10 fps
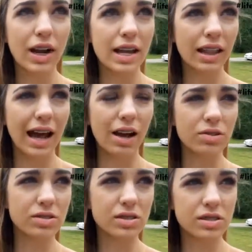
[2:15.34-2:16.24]

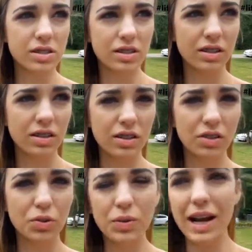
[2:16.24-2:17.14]
clouds.
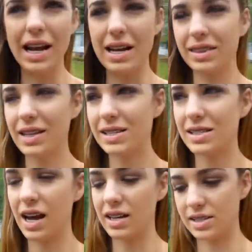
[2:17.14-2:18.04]
Great.
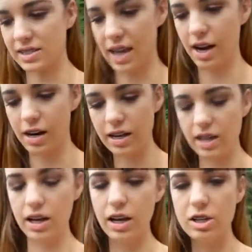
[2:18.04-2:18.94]
That's kind of
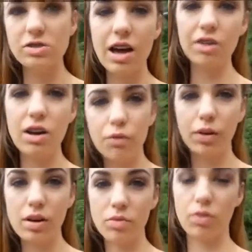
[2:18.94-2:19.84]
scary. So I don't know if
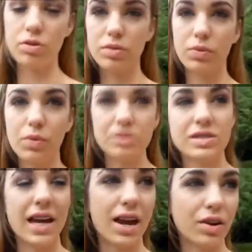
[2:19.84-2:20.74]
we'll end up going to the pool
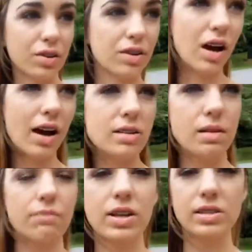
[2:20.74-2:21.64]
today or
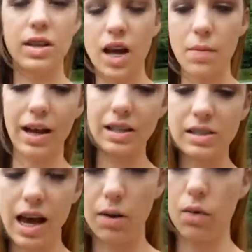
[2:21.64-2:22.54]
not. I'm fixing to go back
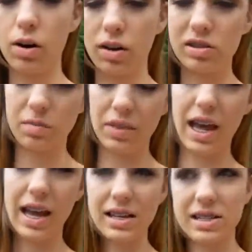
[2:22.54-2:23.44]
inside and work on some
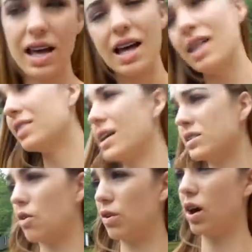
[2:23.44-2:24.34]
things.
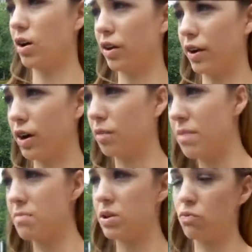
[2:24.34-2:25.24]
That donut earlier
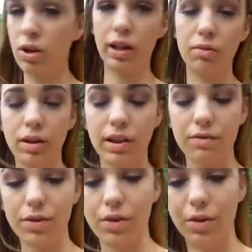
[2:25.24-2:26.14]
made me really,
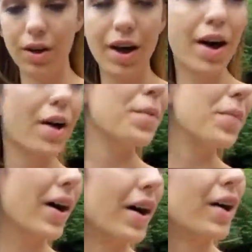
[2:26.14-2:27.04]
really full.
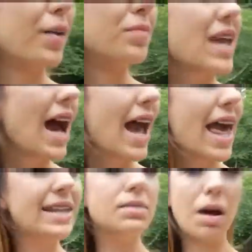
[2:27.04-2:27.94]
But yeah, I
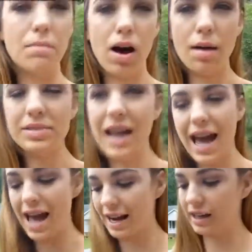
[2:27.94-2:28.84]
added to my mom
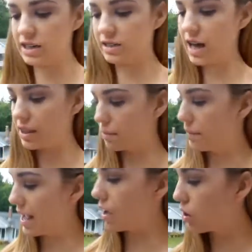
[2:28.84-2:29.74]
tag. I just got the
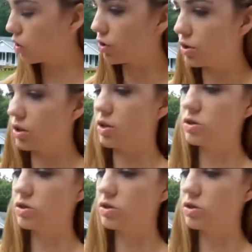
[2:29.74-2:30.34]
mail,